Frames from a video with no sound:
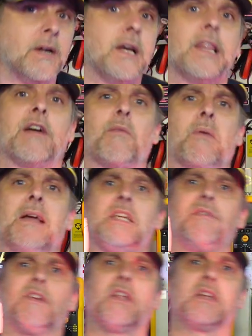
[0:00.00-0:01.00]
There are
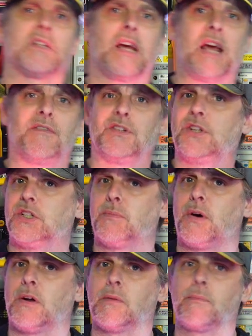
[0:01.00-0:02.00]
plenty of others I haven't touched
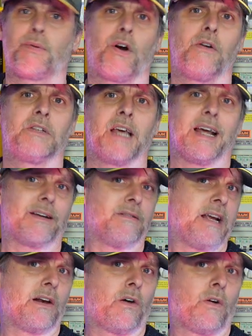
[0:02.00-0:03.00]
upon: Protec,
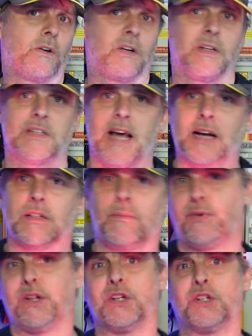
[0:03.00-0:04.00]
Niglon,
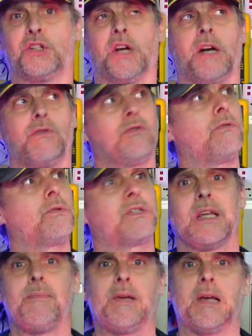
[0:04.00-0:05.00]
Contactum, British General,
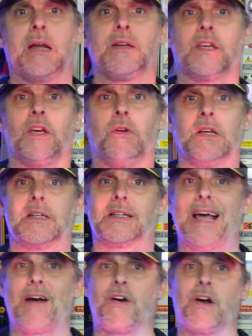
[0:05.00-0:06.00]
CPN Cudis,
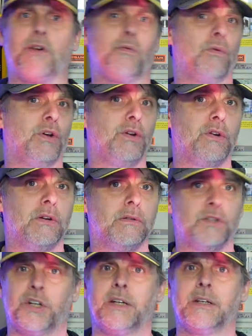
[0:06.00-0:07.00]
Garrow, Luden,
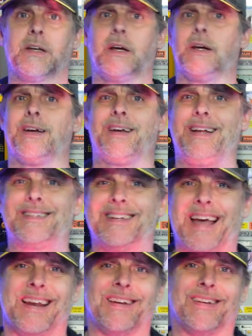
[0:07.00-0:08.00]
Chint. It's an
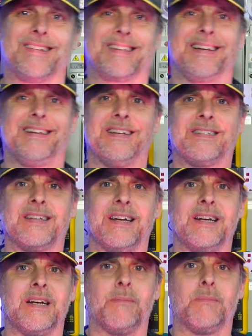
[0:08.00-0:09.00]
endless list,
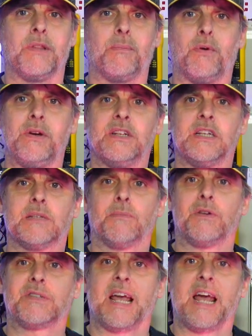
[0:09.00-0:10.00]
but the point is
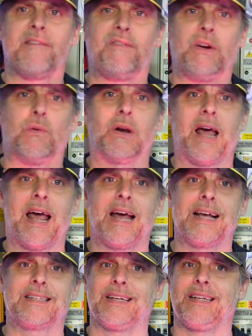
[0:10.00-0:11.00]
most everyone
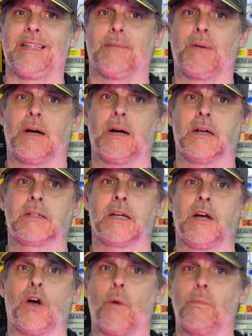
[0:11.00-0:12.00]
has in the past
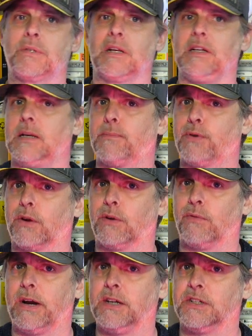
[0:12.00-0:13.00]
obsoleted product
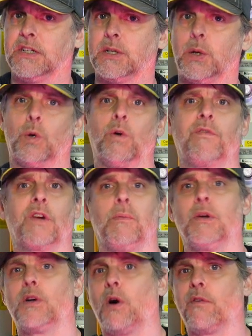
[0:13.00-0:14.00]
ranges or have come
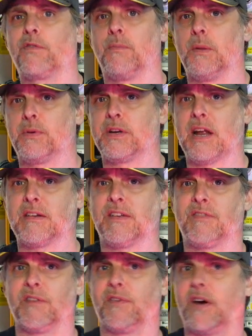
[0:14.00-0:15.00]
and gone from the
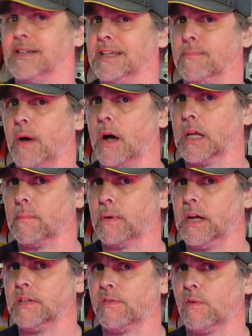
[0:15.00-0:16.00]
protective devices
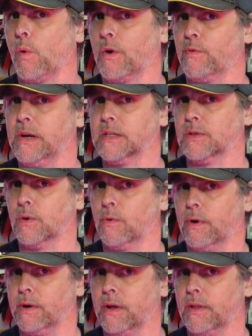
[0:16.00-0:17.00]
marketplace for one reason
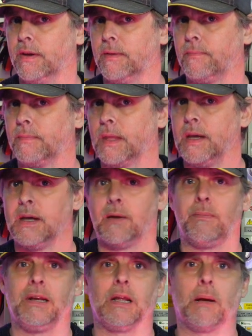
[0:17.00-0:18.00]
or another,
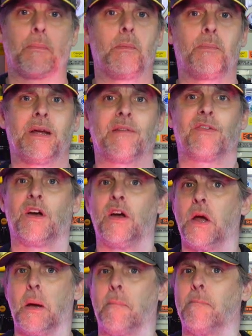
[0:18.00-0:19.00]
meaning plumping for
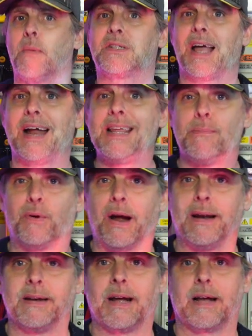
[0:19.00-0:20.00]
most any
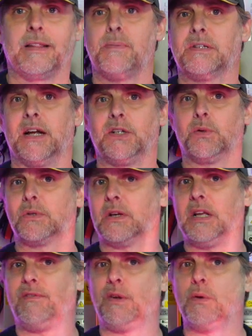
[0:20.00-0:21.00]
brand had the potential to
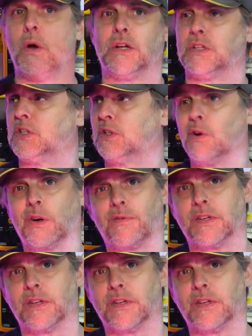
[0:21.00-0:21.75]
leave you stuck for